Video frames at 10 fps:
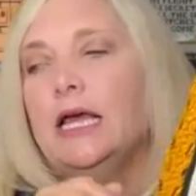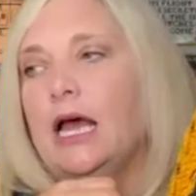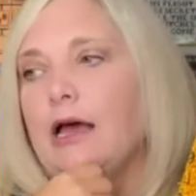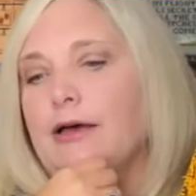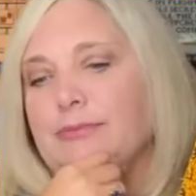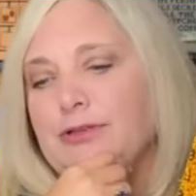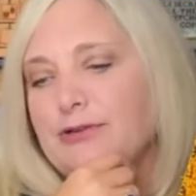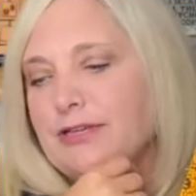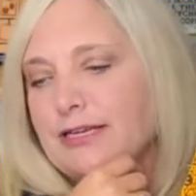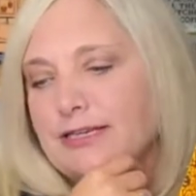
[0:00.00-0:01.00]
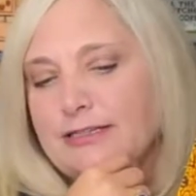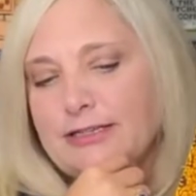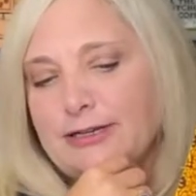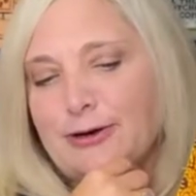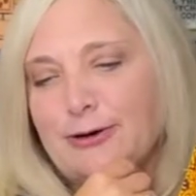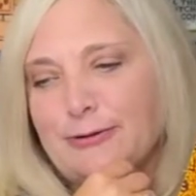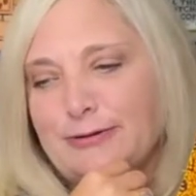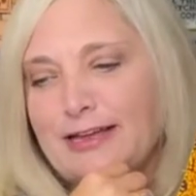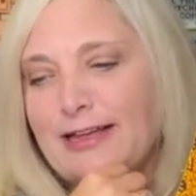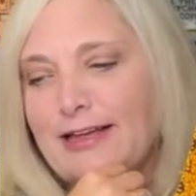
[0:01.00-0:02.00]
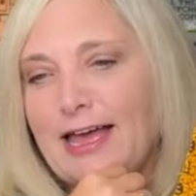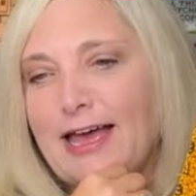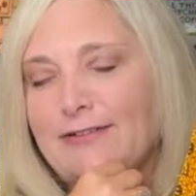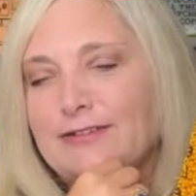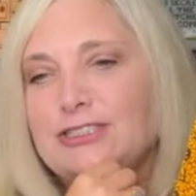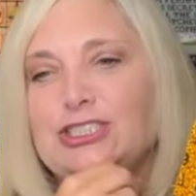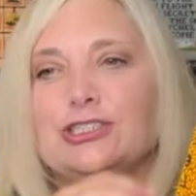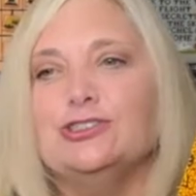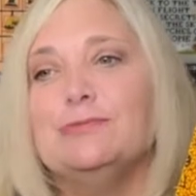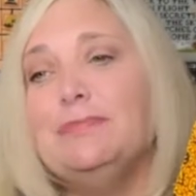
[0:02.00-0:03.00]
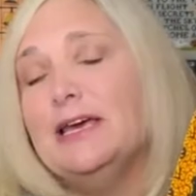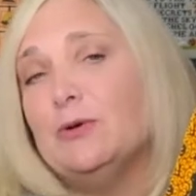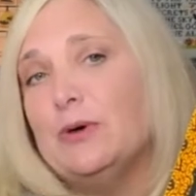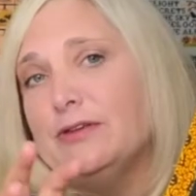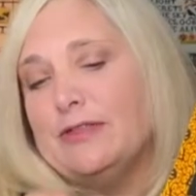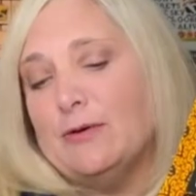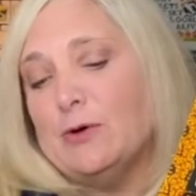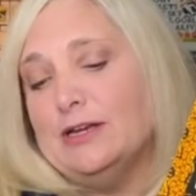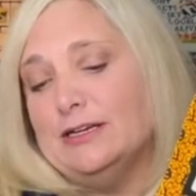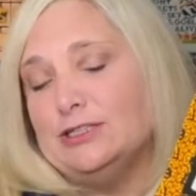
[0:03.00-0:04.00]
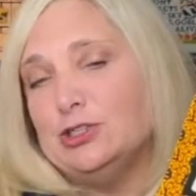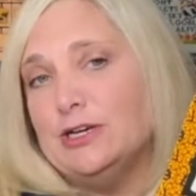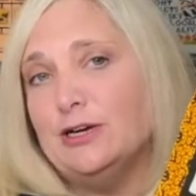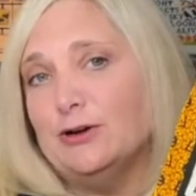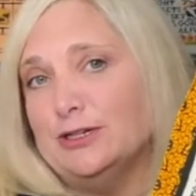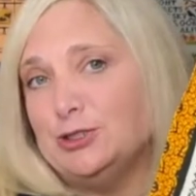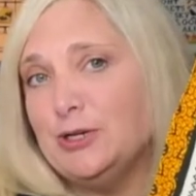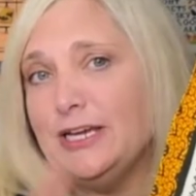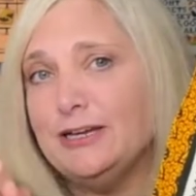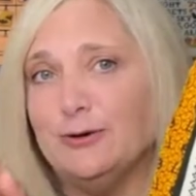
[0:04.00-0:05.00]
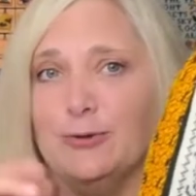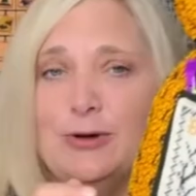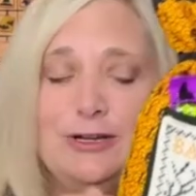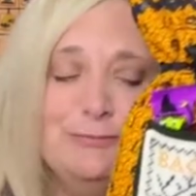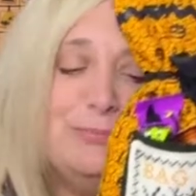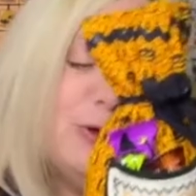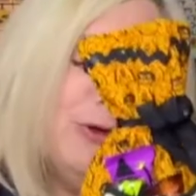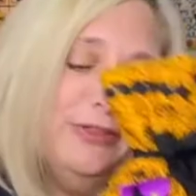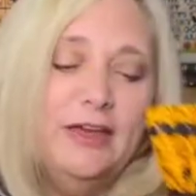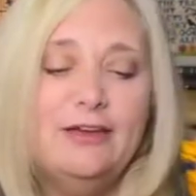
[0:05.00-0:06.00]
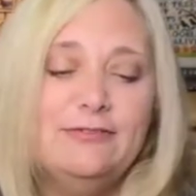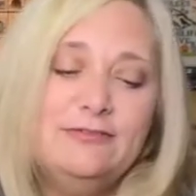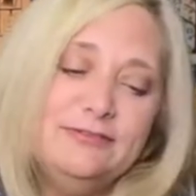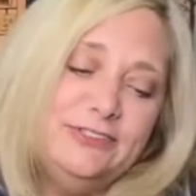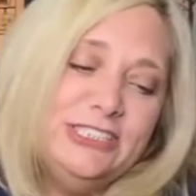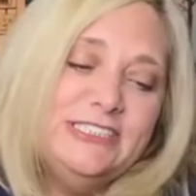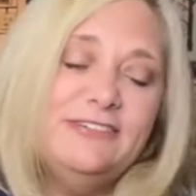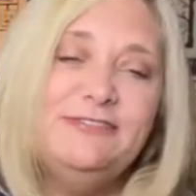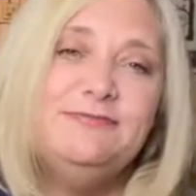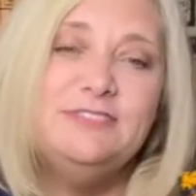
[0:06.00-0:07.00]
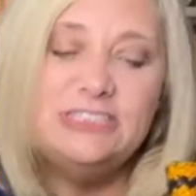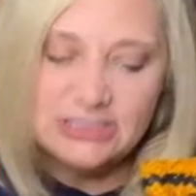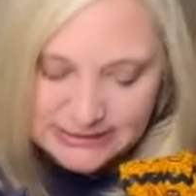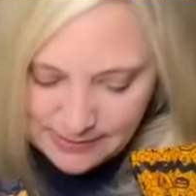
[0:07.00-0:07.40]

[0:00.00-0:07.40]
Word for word: Um, you could, you know, have children pick whether they want a trick or a treat or one of both. Just a, just